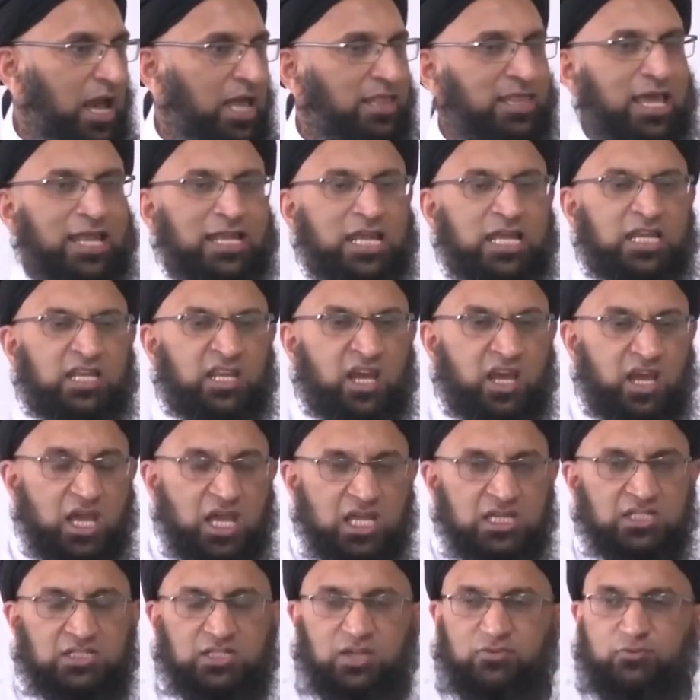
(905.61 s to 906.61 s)
And then in
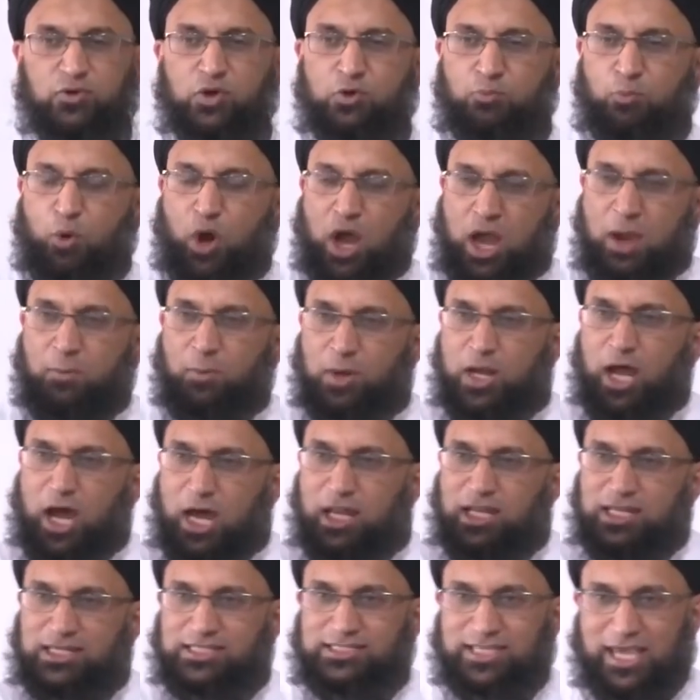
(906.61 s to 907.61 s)
an interview, Muhammad
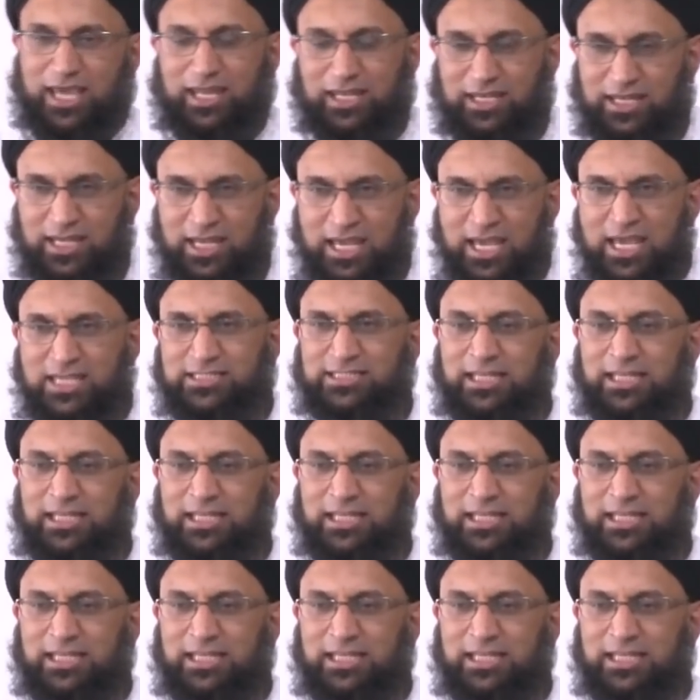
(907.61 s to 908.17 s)
Ali said,